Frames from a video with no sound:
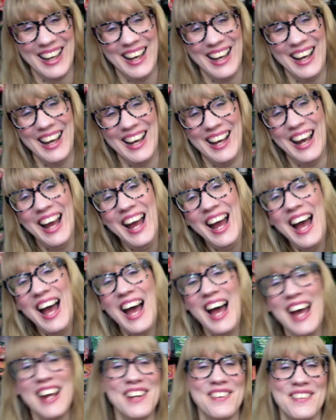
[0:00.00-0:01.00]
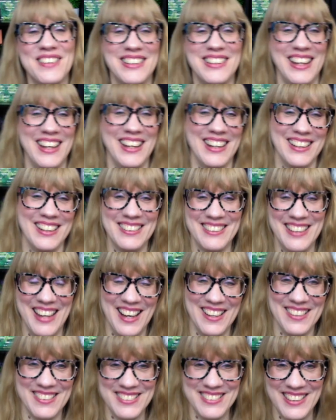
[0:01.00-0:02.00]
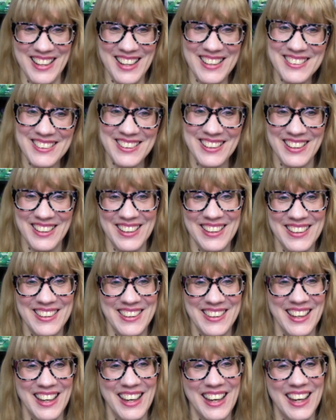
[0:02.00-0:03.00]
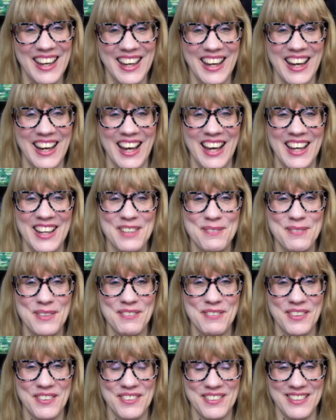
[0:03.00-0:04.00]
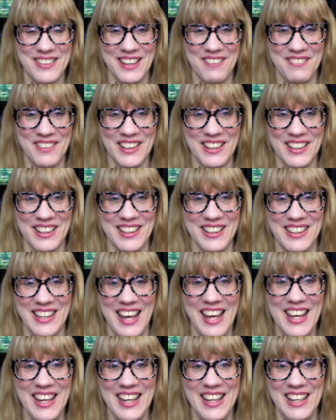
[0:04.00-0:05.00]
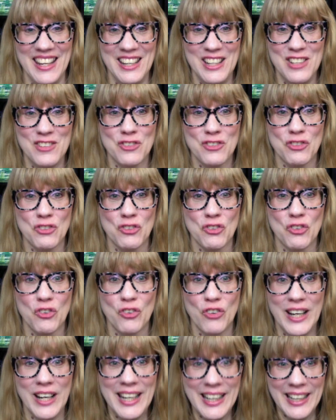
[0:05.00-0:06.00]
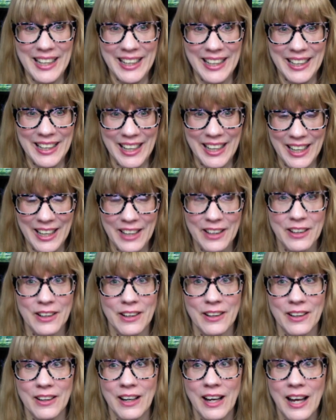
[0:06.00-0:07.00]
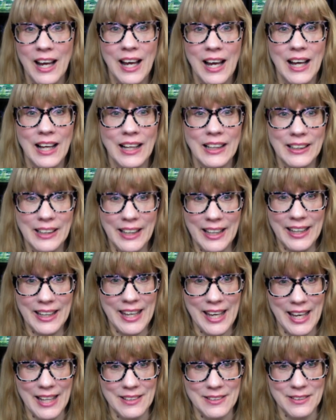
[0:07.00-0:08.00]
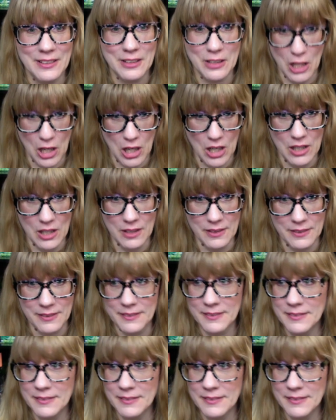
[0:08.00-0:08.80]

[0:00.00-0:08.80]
I know what day it is now, so that's a good thing. I hope everyone's having a good day. It is raining here like cats and dogs.